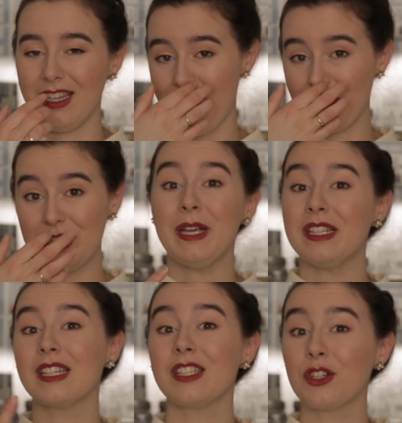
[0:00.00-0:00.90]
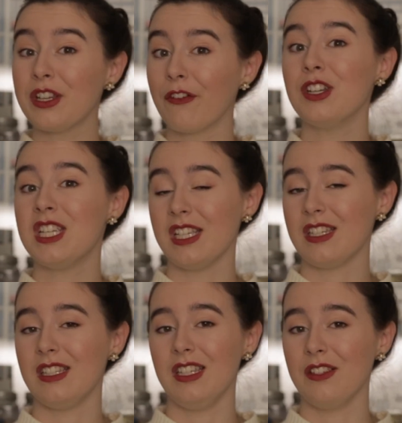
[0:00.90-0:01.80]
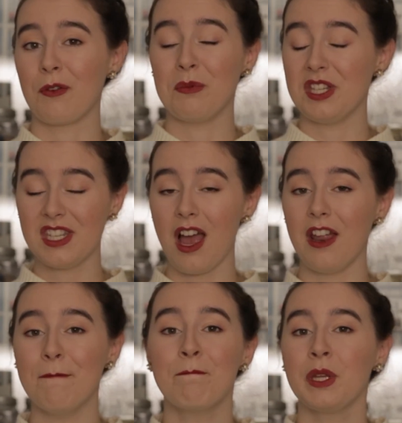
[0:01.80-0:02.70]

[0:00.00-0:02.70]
different speeds because they're different distances from the sun.